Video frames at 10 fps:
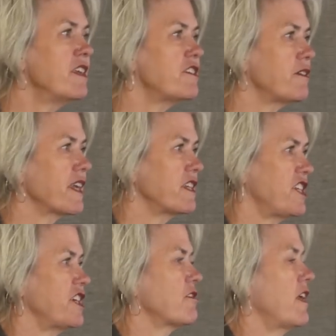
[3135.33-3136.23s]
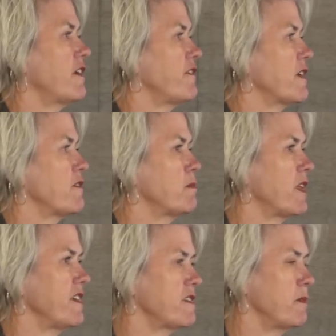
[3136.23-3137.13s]
doing a geographic
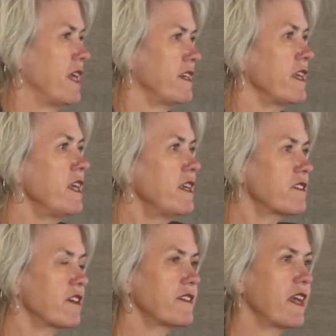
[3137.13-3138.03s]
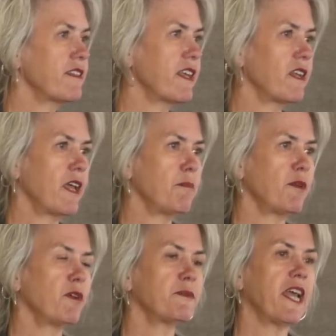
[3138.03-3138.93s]
replacement. Turns out that light
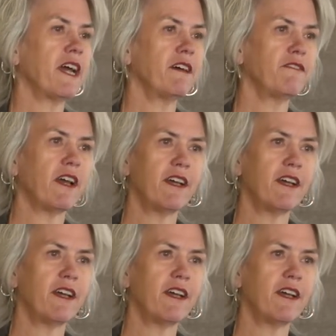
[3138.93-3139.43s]
bulbs have